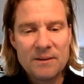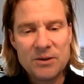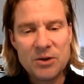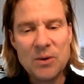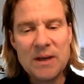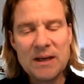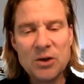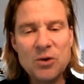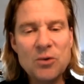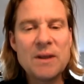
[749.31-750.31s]
doing
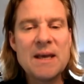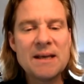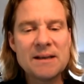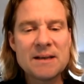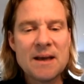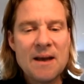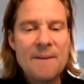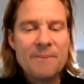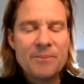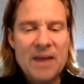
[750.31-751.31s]
new things
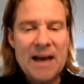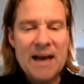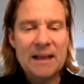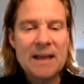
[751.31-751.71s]
that'll,